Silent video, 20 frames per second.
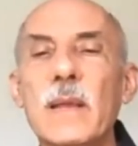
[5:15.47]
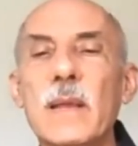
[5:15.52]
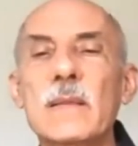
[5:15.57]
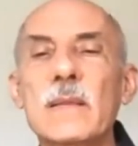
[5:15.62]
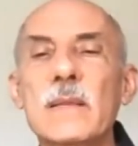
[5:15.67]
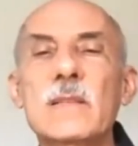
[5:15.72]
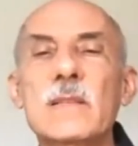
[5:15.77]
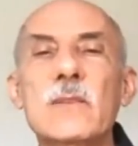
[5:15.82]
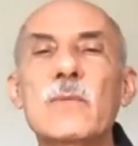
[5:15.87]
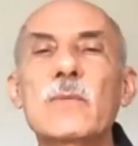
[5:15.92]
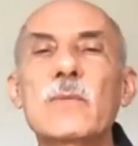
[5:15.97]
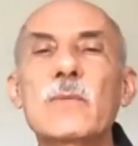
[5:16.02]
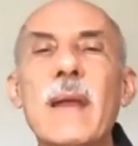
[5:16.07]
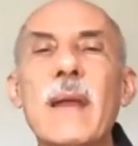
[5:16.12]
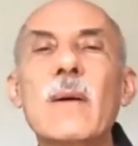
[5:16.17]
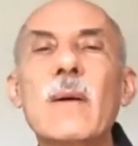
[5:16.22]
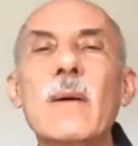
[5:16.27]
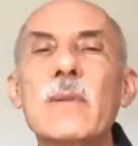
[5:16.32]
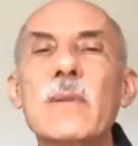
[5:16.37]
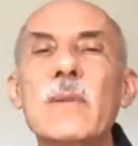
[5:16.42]

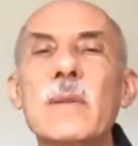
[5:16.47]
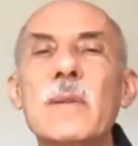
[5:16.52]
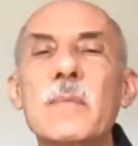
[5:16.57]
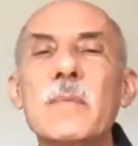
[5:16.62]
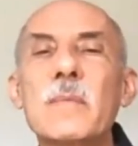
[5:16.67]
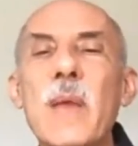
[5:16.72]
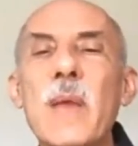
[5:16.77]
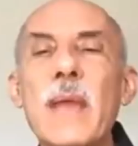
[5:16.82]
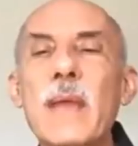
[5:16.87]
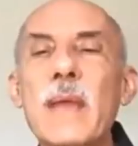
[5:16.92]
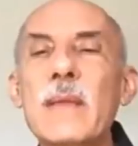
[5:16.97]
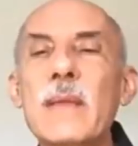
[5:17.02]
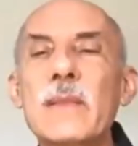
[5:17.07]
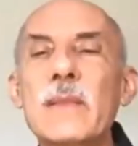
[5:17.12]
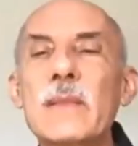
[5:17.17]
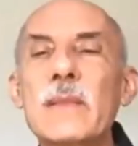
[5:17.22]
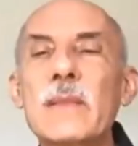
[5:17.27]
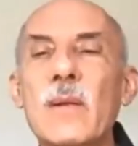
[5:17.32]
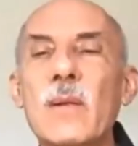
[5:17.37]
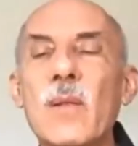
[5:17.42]
surrounded, bathed
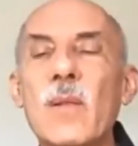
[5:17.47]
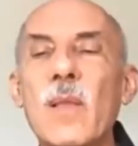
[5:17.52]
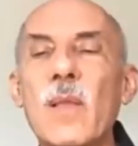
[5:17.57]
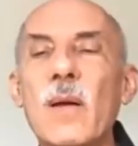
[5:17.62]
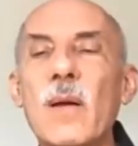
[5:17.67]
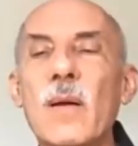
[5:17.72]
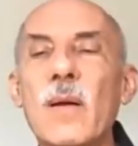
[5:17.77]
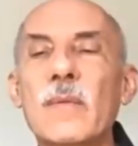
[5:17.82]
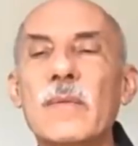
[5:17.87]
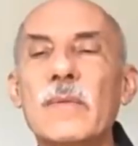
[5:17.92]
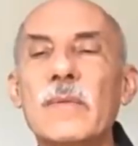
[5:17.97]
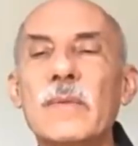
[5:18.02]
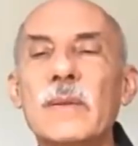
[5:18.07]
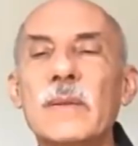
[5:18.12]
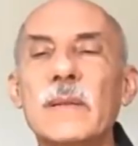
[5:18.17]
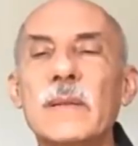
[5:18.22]
in their love,